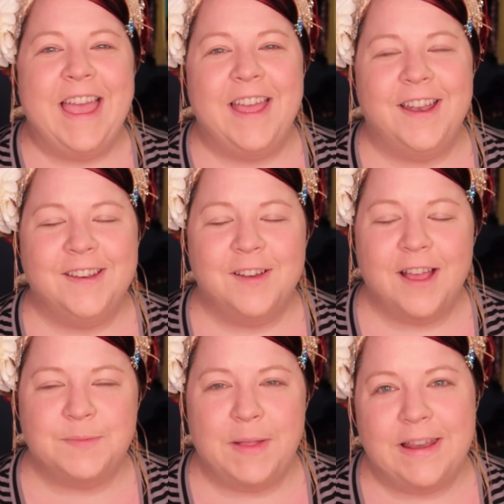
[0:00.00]
and
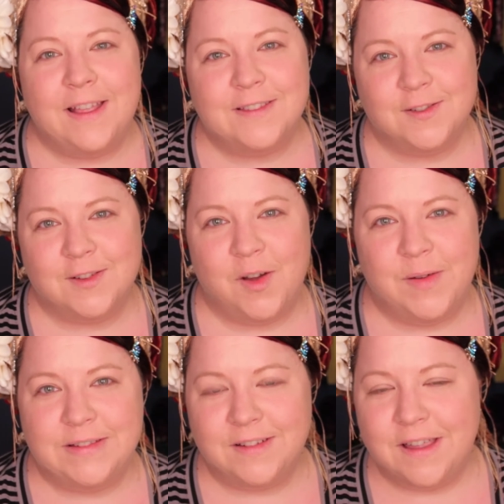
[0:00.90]
us belly dancers are
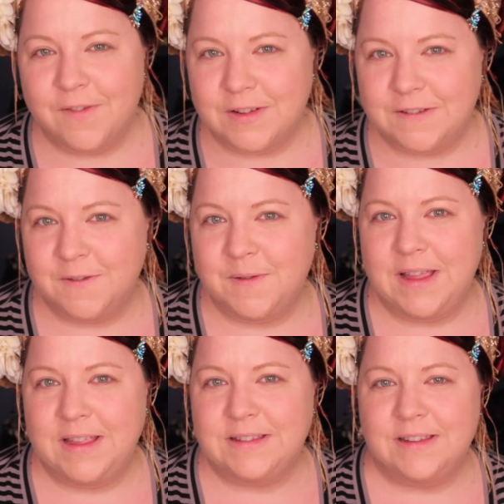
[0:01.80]
always looking for different
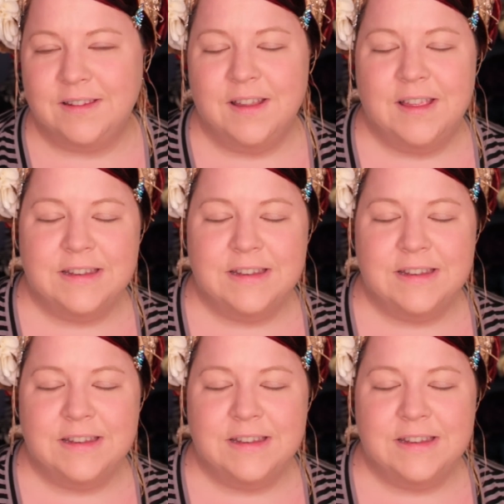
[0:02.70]
ways and